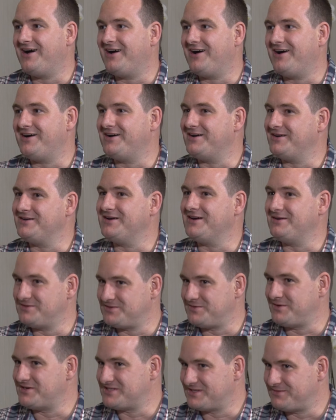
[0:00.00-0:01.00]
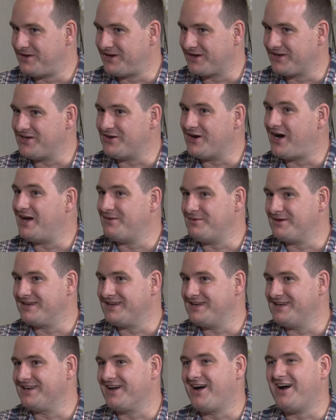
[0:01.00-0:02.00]
I suppose I'm like you, I'm a
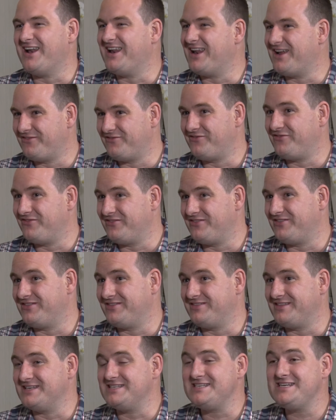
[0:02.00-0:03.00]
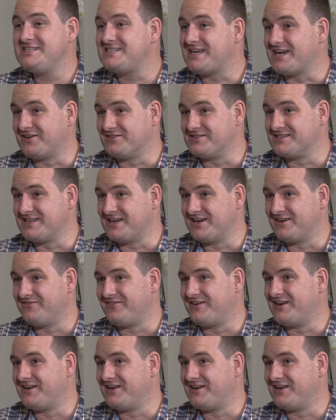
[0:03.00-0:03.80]
geek. I love the detailed stuff.